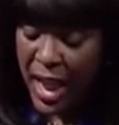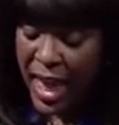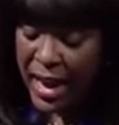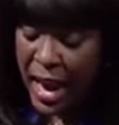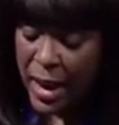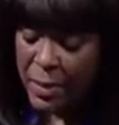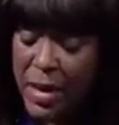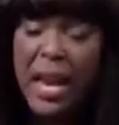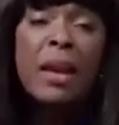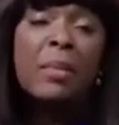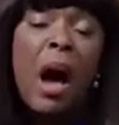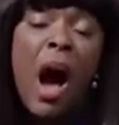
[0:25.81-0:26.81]
and I
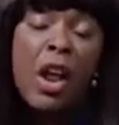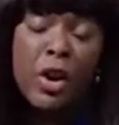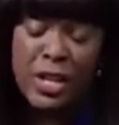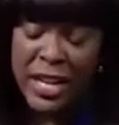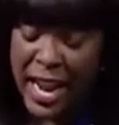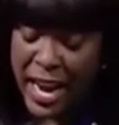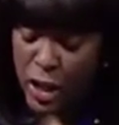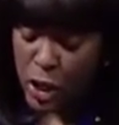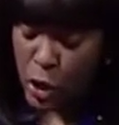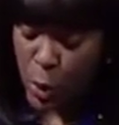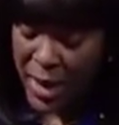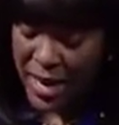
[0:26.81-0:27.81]
am honored today to
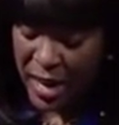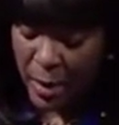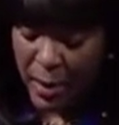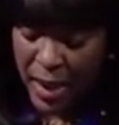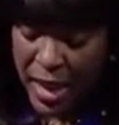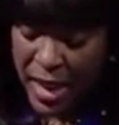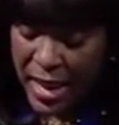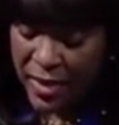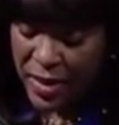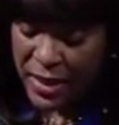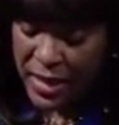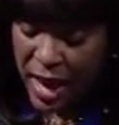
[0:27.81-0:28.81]
join him
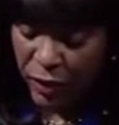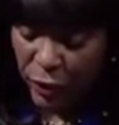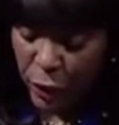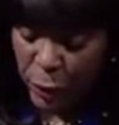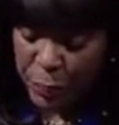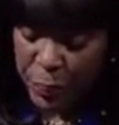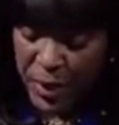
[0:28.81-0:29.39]
in this effort.